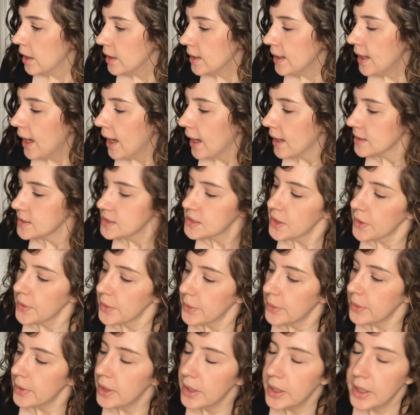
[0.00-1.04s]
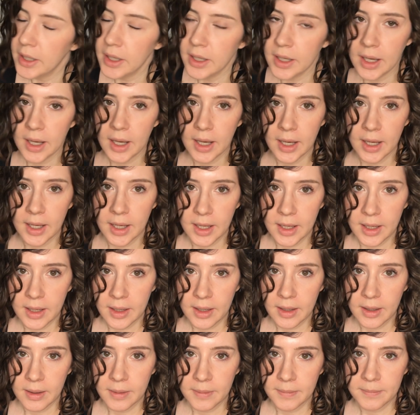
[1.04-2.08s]
yeah, so
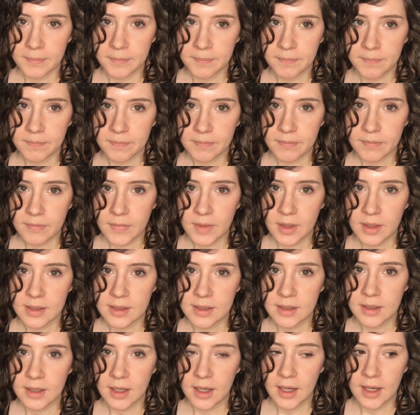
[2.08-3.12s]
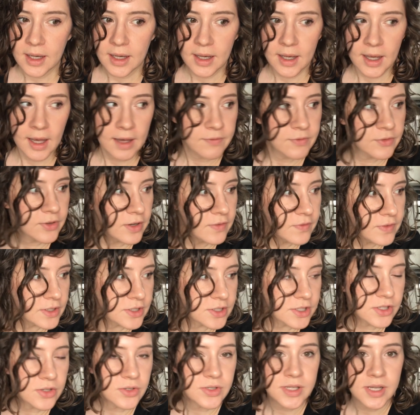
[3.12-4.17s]
um, uh, after I
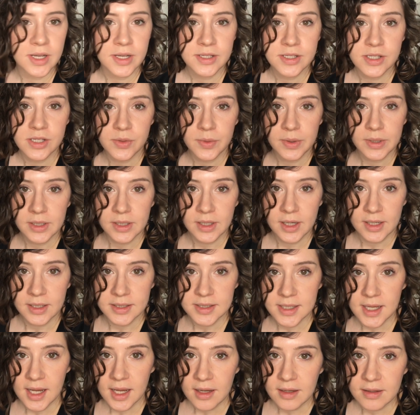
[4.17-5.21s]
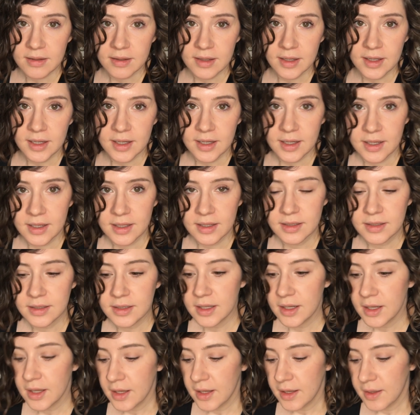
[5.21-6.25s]
finished those, I also went and got a snack and
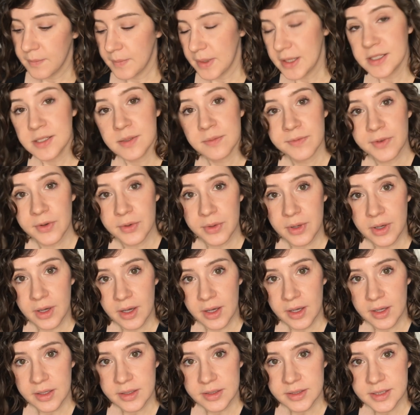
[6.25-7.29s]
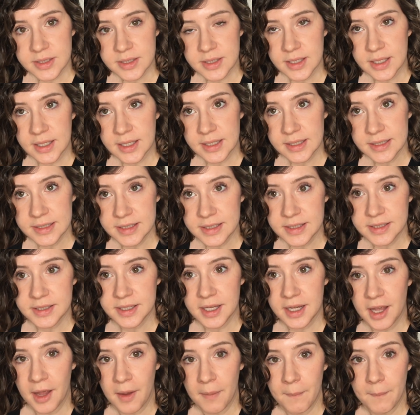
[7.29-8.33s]
made some phone calls. And since
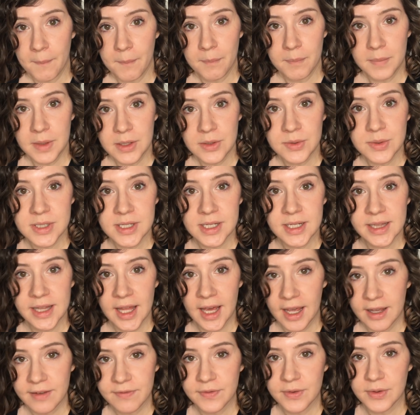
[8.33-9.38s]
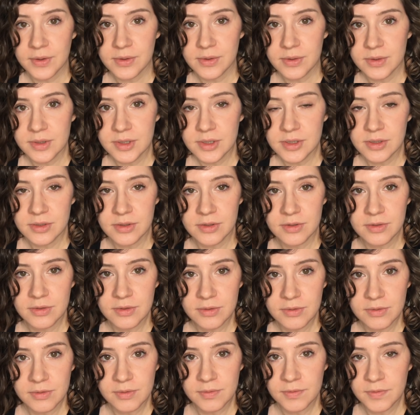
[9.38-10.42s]
I'm using the iPhone to
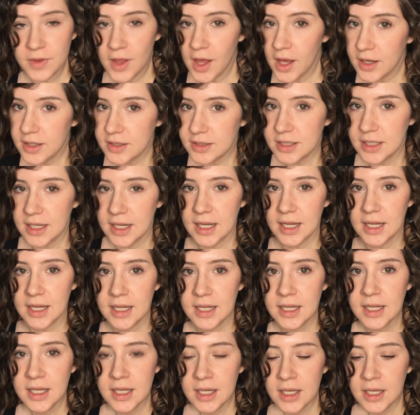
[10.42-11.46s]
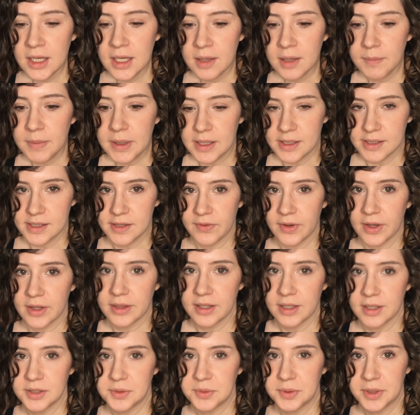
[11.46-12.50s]
vlog today, because I've got
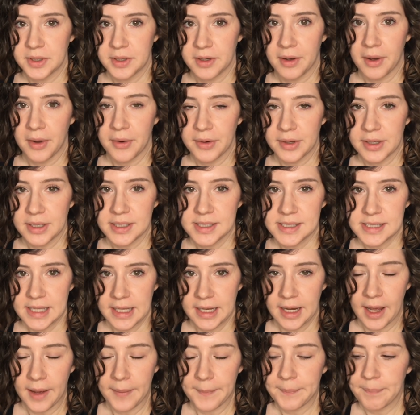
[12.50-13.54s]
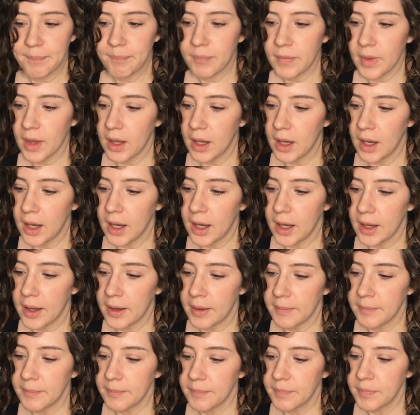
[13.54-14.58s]
the other one already set up,
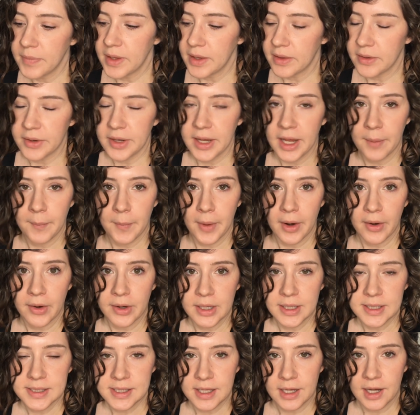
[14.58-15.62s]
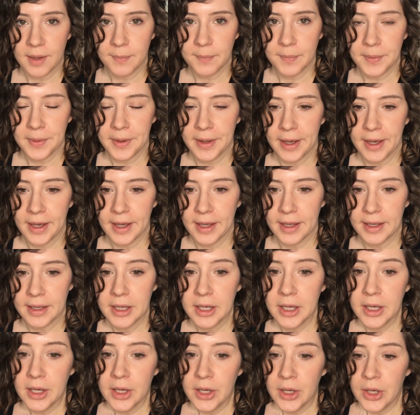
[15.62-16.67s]
um, the other camera already set up, I
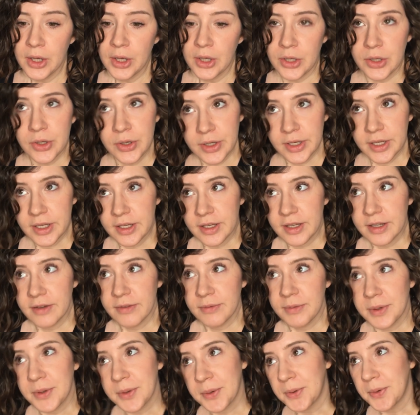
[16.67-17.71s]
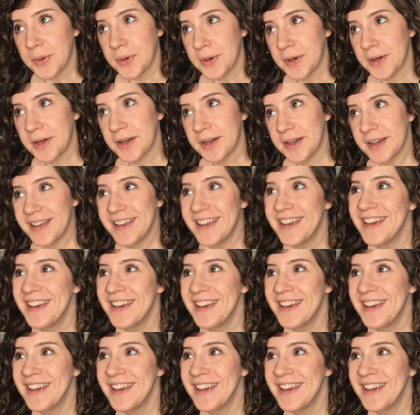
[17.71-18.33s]
couldn't record